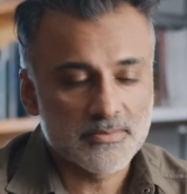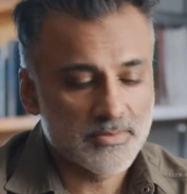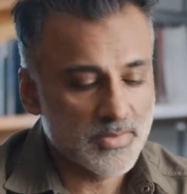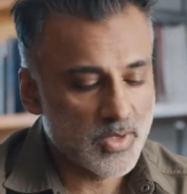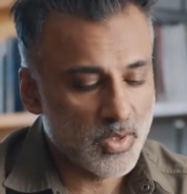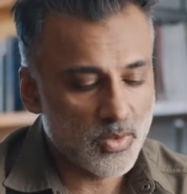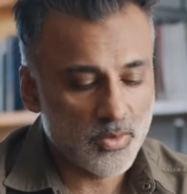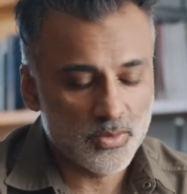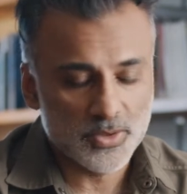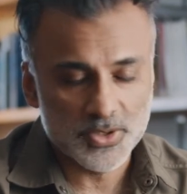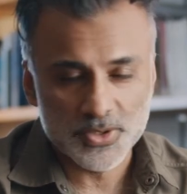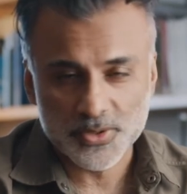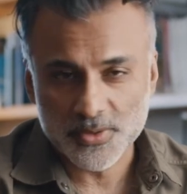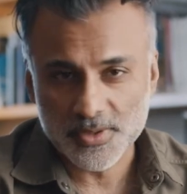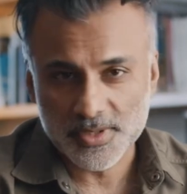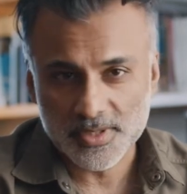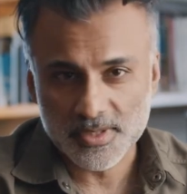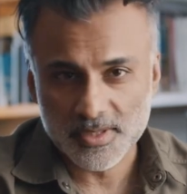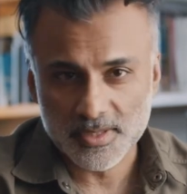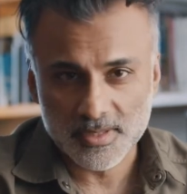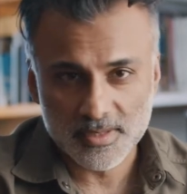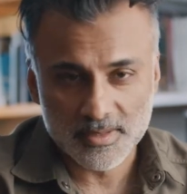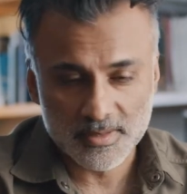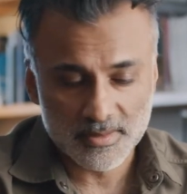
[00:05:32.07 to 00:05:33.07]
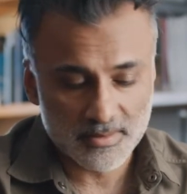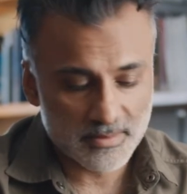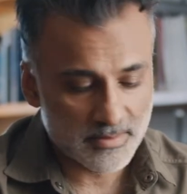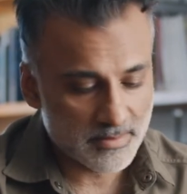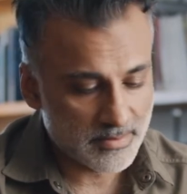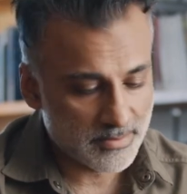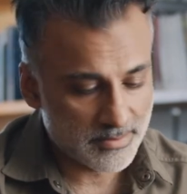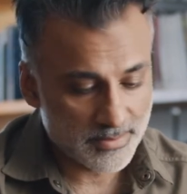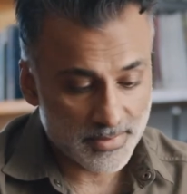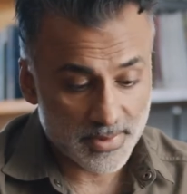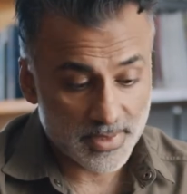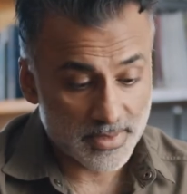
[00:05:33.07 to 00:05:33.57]
hold joystick,
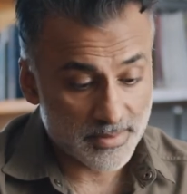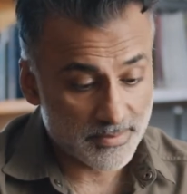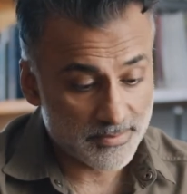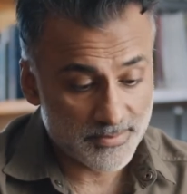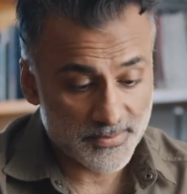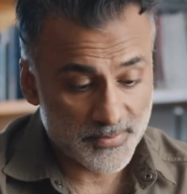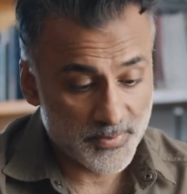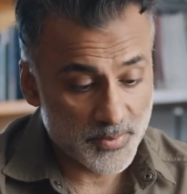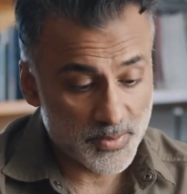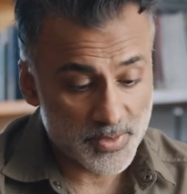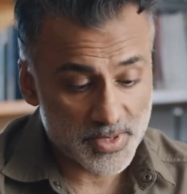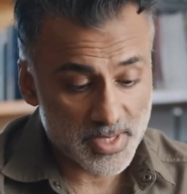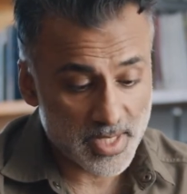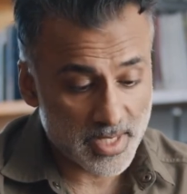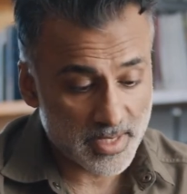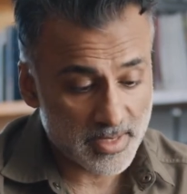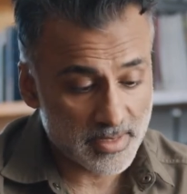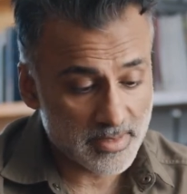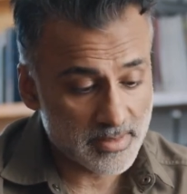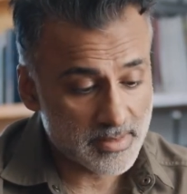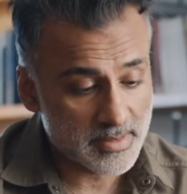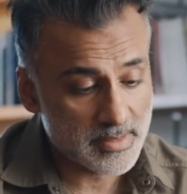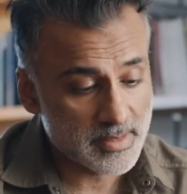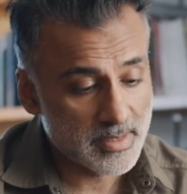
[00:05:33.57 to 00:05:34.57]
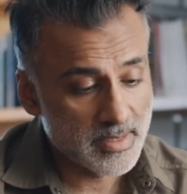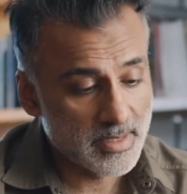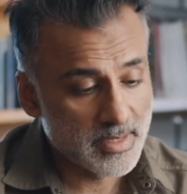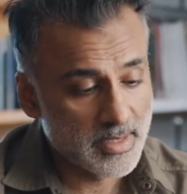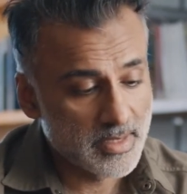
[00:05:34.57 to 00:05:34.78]
few seconds.